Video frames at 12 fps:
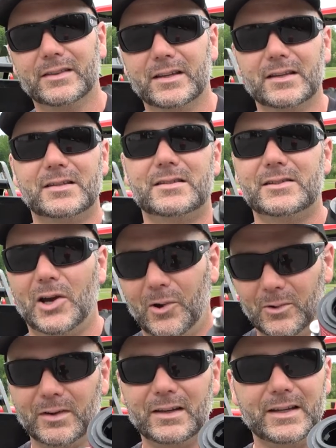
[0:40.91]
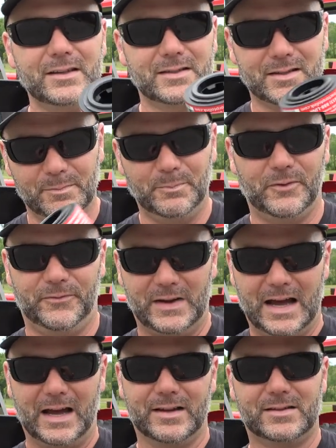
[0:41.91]
This totally
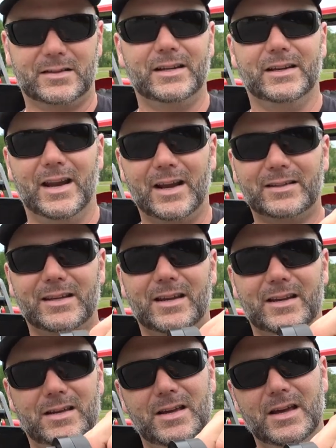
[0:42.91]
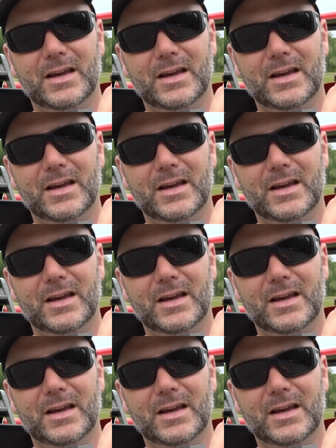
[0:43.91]
simplifies connecting